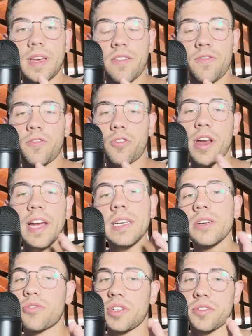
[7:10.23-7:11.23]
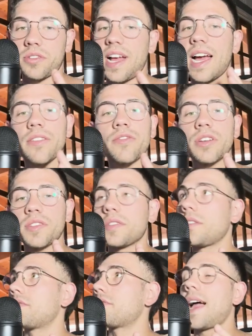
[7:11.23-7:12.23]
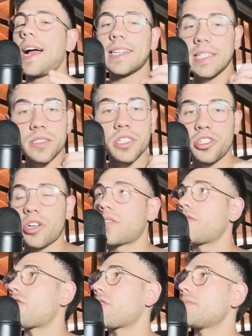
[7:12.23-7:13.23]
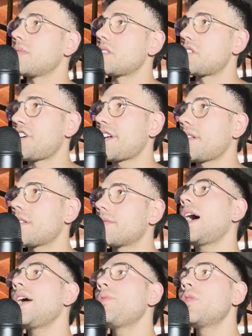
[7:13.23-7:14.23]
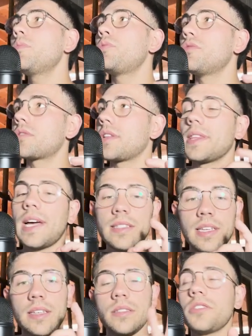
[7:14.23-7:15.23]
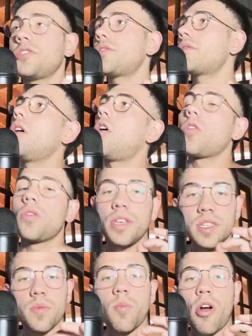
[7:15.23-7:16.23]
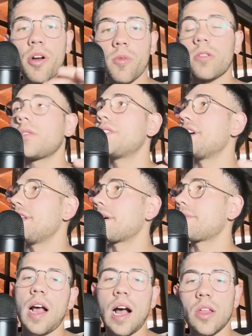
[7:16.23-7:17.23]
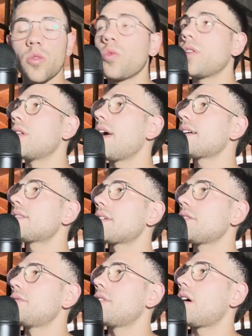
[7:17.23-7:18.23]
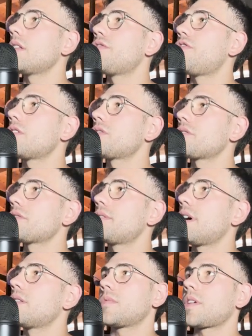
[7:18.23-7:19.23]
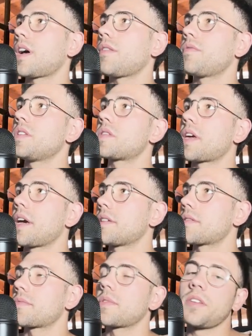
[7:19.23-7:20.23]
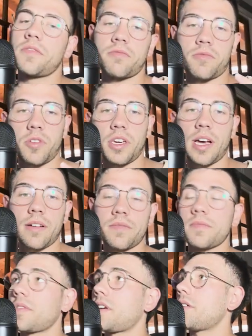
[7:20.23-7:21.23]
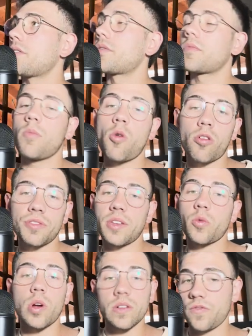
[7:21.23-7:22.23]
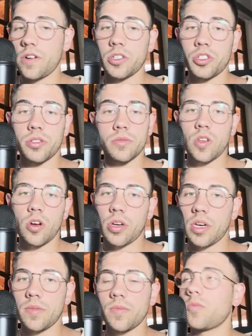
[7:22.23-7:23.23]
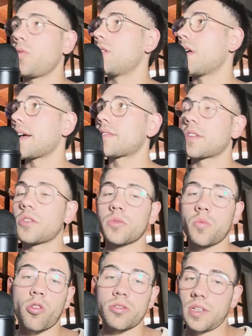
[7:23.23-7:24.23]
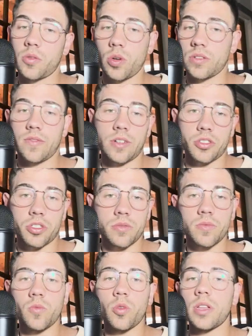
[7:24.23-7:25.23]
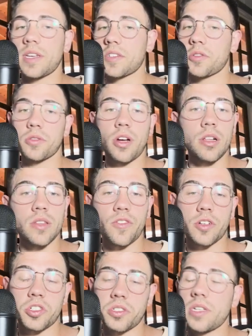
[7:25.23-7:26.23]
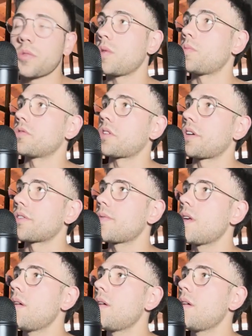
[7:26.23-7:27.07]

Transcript: for any reason, I've received an integer from this channel, I will put that integer on this variable data and will execute all the functions that have this case. If we have here more than one function, okay, we'll execute more than one function. We'll execute all the functions that we put here.